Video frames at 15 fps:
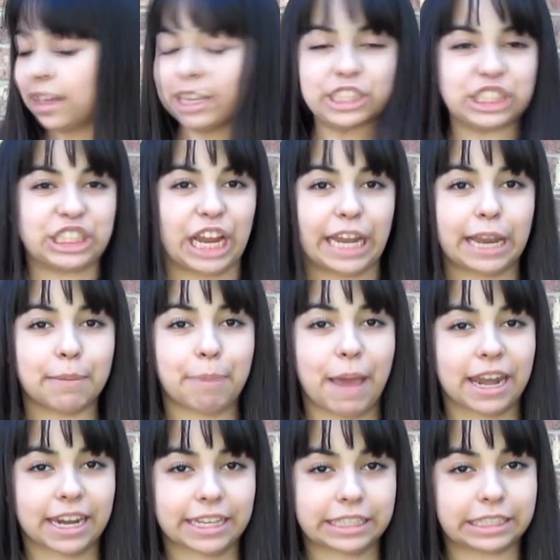Chanel
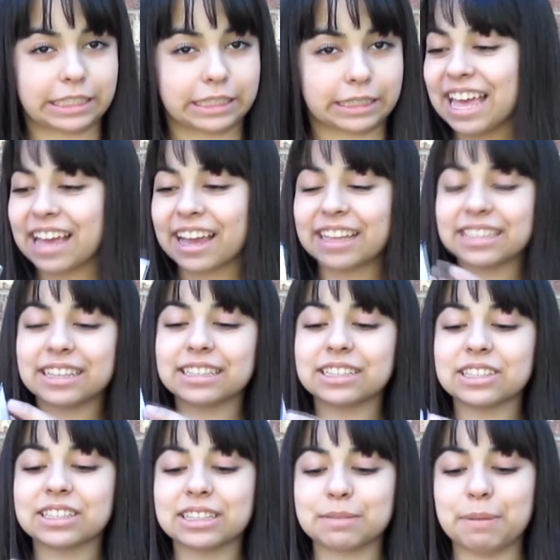Paris. Okay, so it's
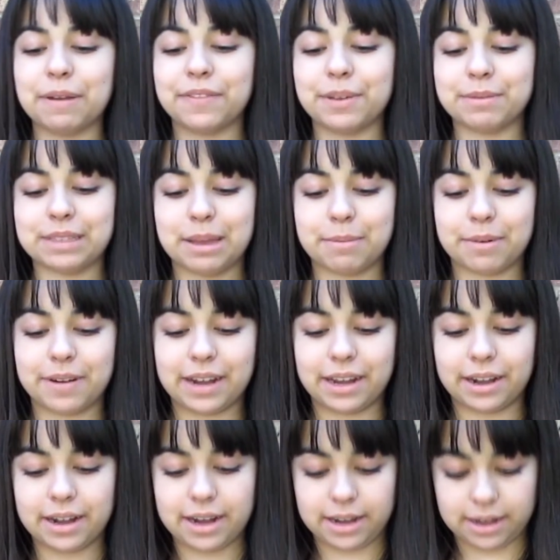just this perfume sample right
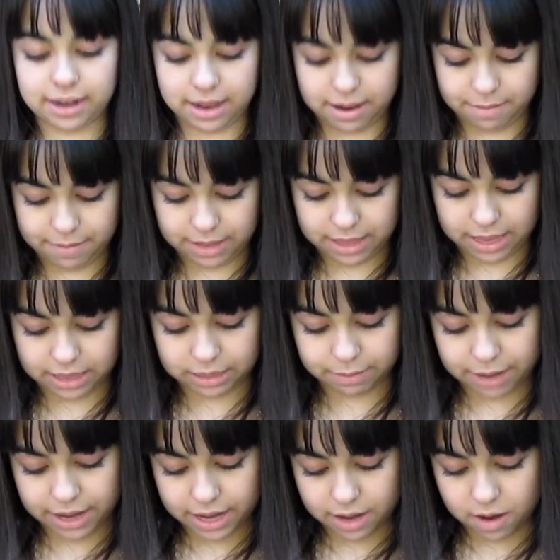here, and let's
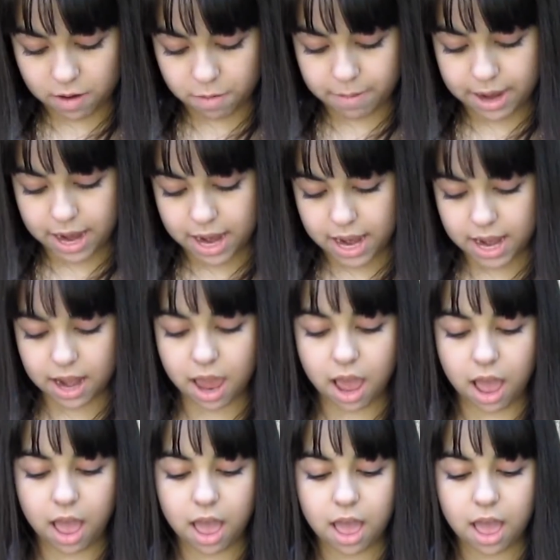break it open.